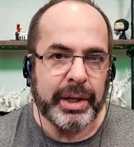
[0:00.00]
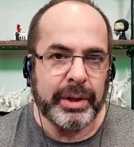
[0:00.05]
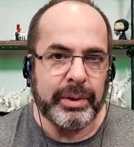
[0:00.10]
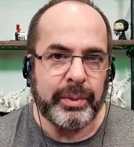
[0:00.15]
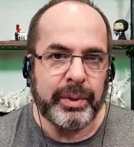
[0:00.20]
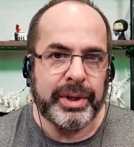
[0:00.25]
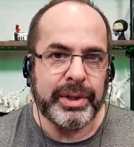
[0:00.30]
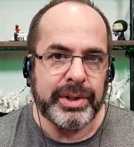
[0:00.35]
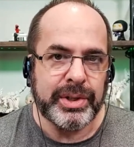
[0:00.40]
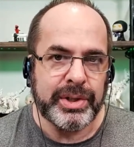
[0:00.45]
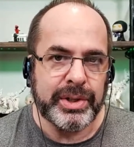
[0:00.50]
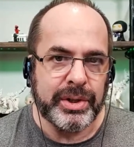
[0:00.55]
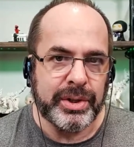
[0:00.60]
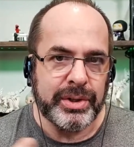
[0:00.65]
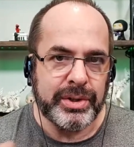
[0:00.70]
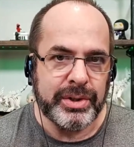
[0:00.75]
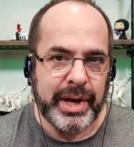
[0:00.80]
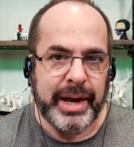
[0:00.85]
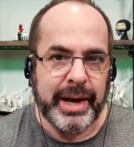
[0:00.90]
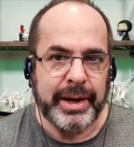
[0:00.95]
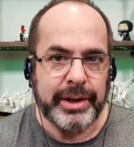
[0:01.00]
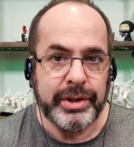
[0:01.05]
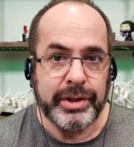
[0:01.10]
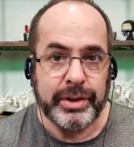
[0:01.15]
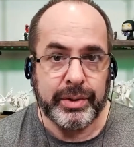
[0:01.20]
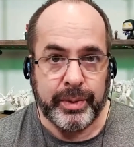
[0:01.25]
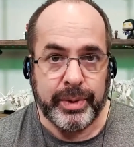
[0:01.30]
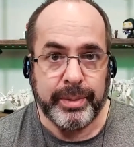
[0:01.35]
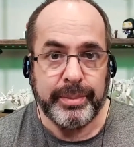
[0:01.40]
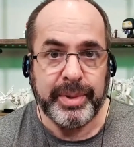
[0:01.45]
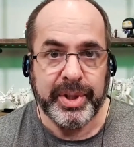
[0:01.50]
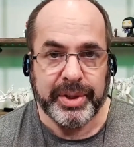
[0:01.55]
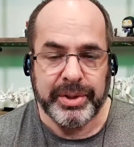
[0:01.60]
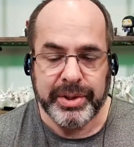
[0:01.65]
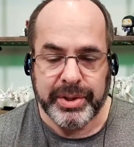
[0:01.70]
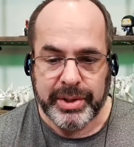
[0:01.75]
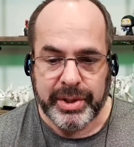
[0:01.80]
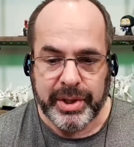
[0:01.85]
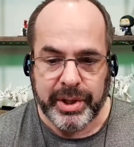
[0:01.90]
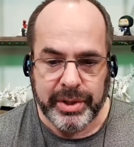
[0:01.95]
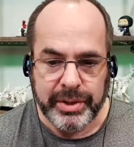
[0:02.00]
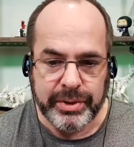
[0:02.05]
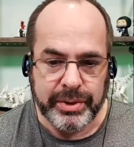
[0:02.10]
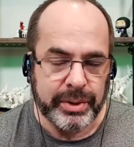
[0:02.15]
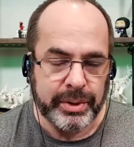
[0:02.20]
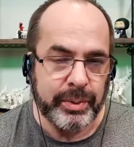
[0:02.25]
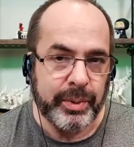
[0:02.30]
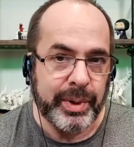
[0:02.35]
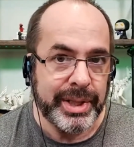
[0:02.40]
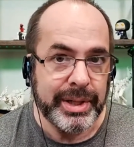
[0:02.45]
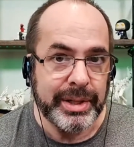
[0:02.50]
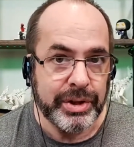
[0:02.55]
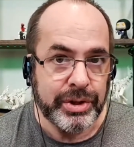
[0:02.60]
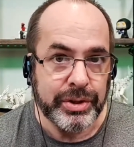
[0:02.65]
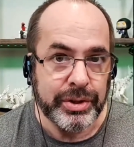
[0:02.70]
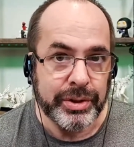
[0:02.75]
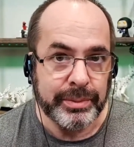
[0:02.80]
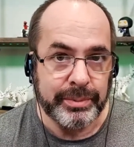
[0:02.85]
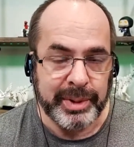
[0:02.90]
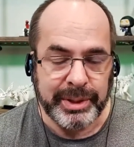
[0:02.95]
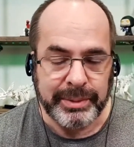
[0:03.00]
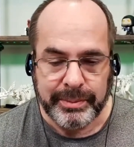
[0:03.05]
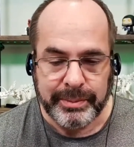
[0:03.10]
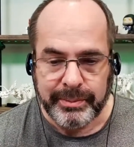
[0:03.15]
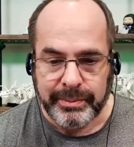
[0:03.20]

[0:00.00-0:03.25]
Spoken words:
and we could start to actually rebuild this country the way that it should be.